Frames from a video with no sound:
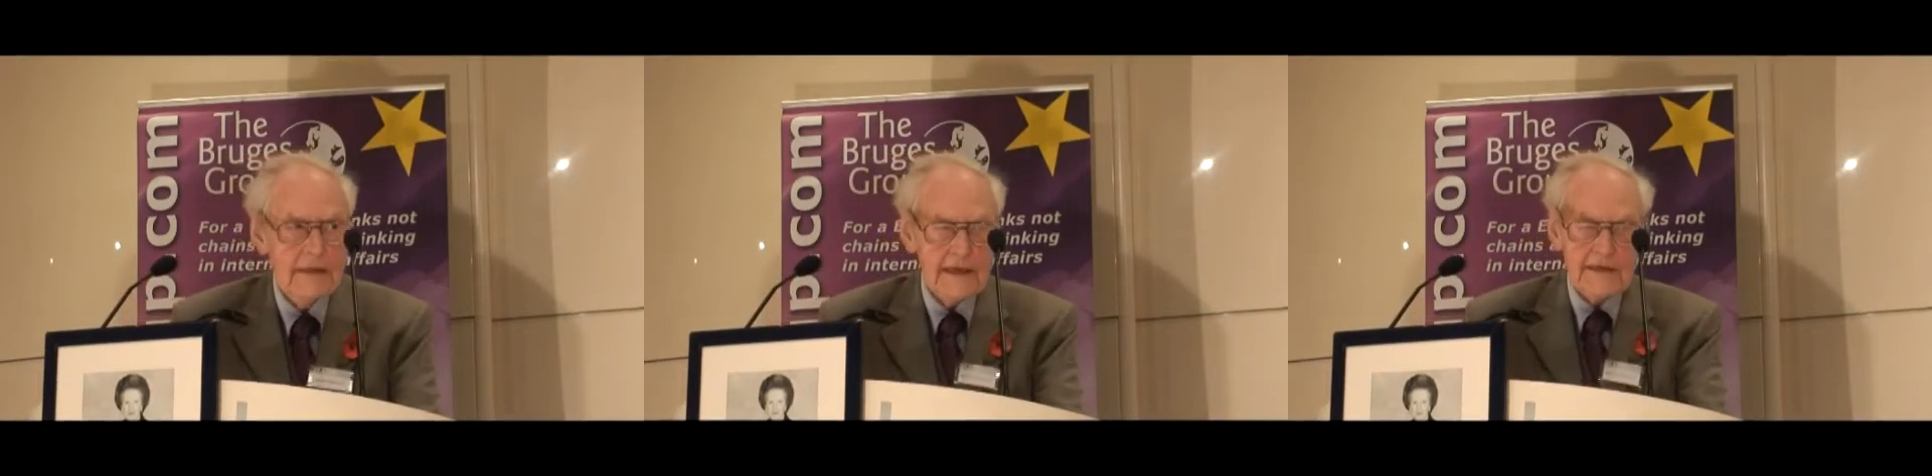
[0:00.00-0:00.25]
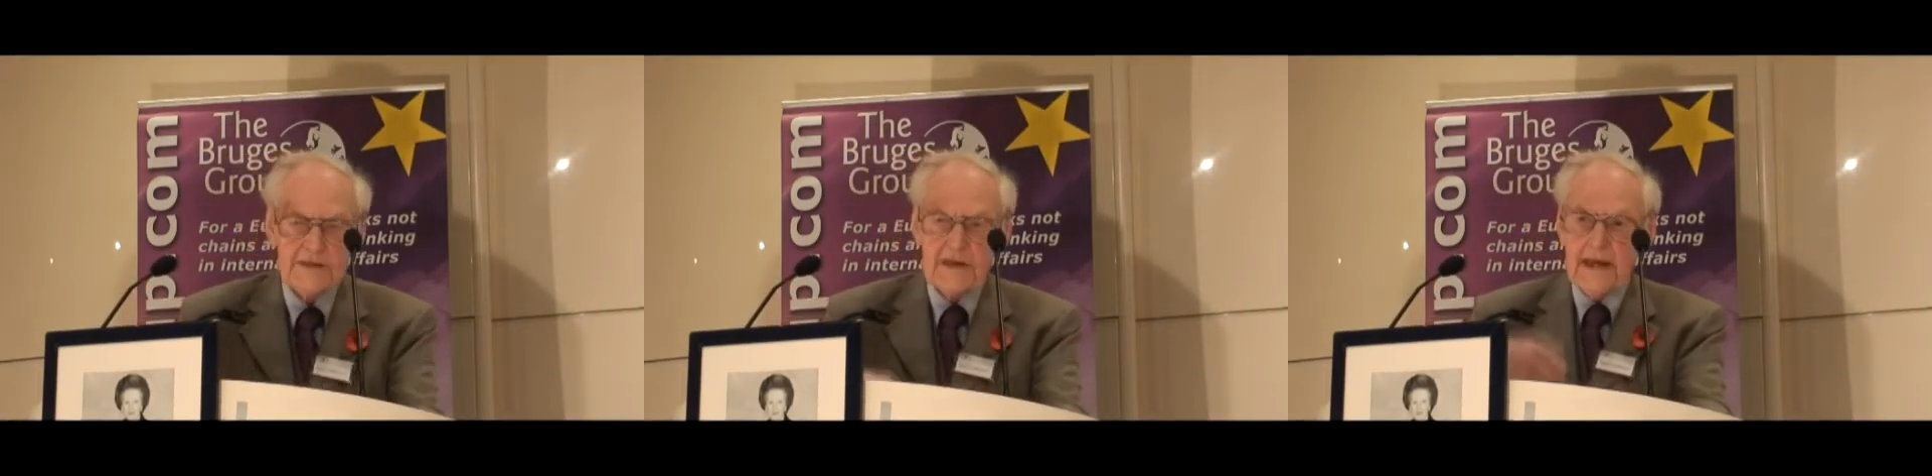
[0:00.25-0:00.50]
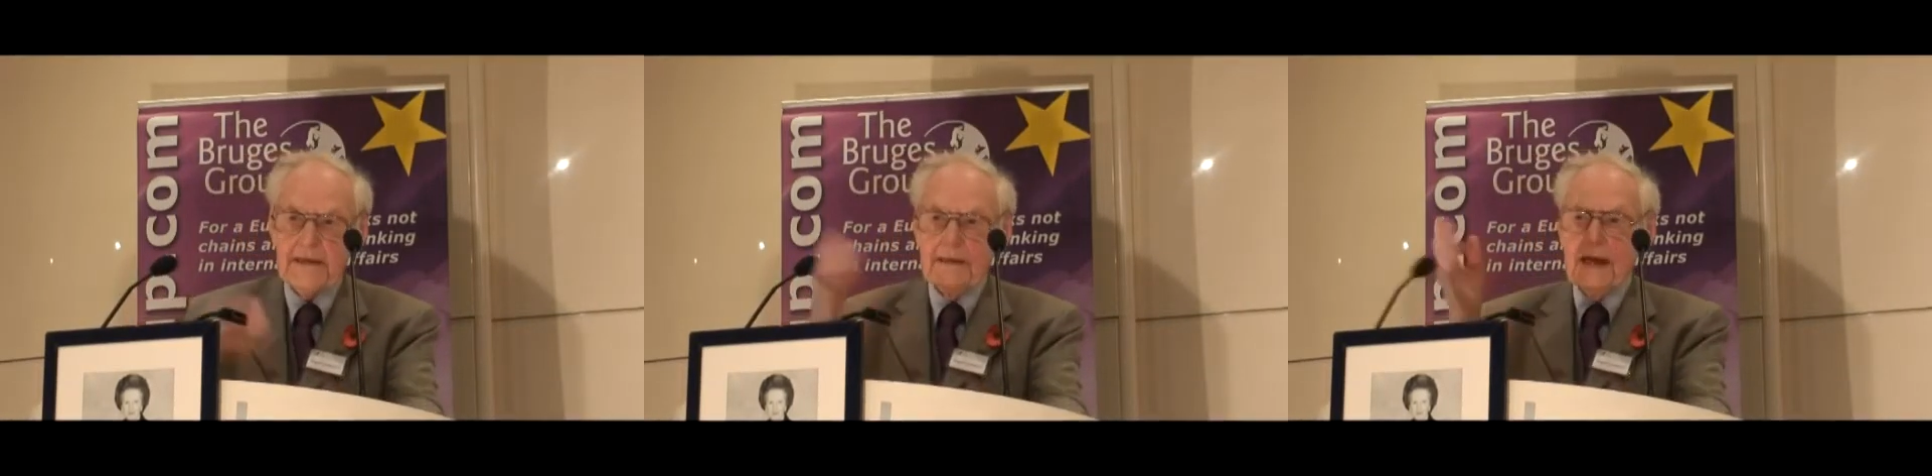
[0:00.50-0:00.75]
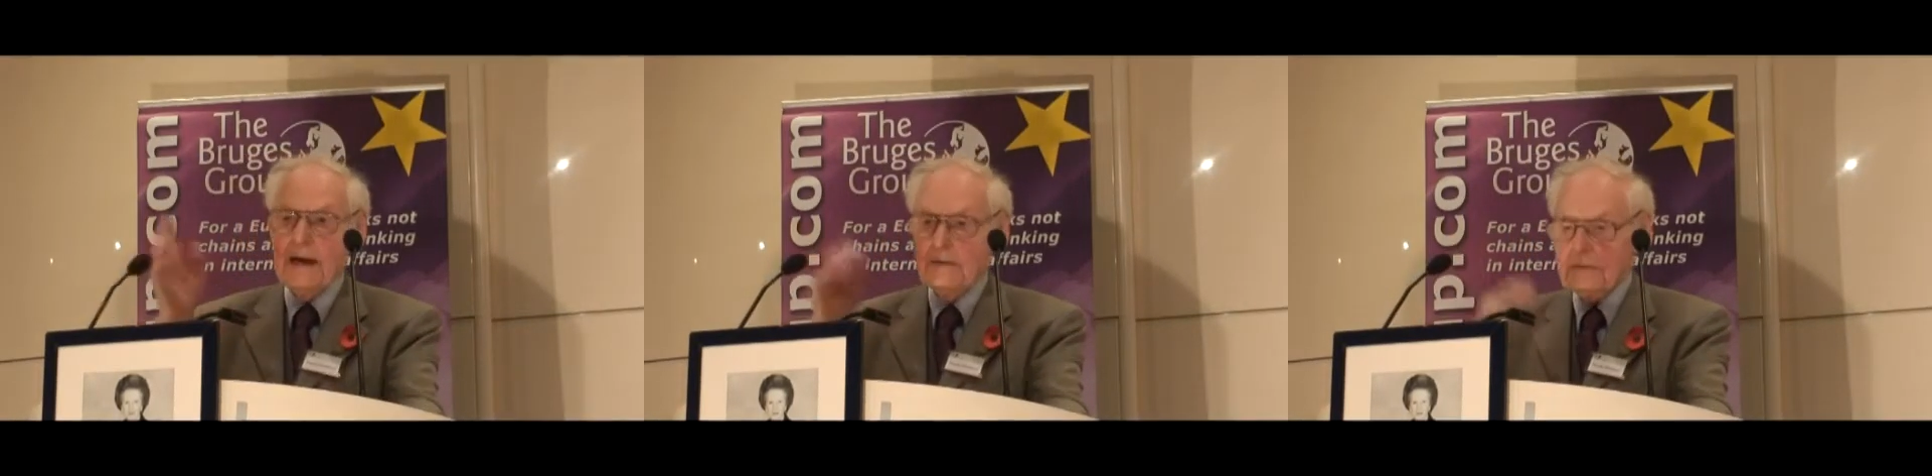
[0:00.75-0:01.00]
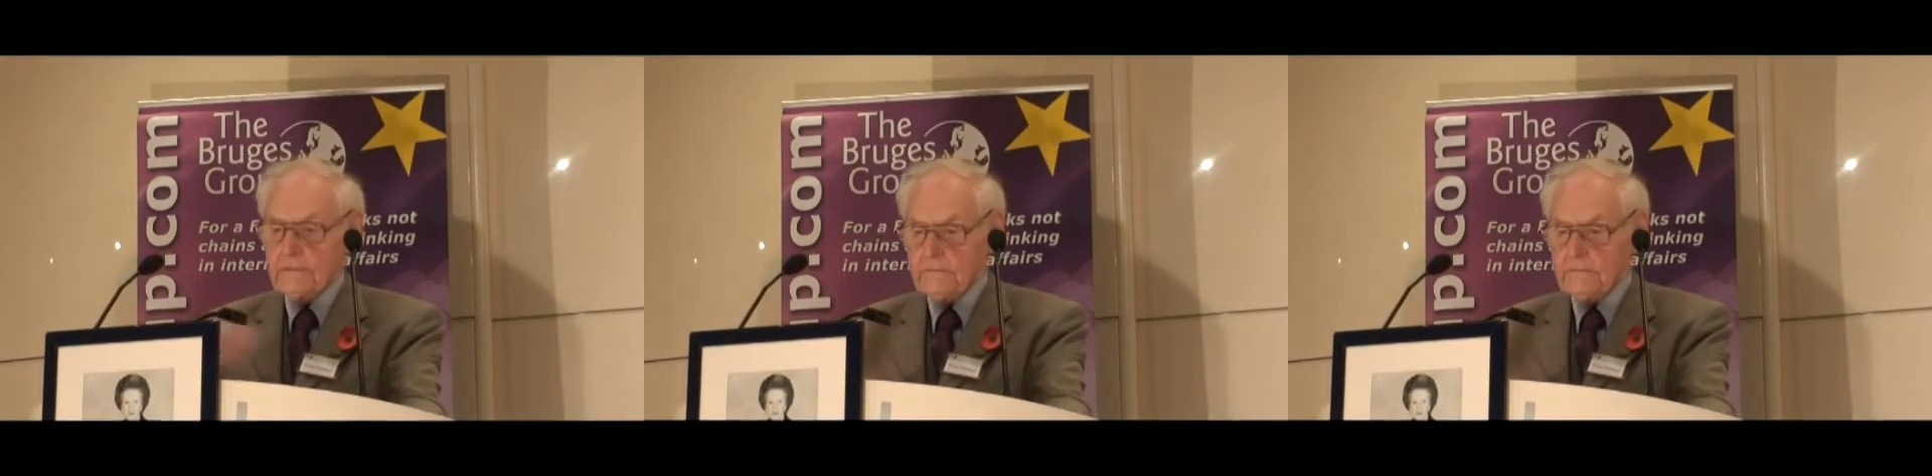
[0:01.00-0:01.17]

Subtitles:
he's dead now.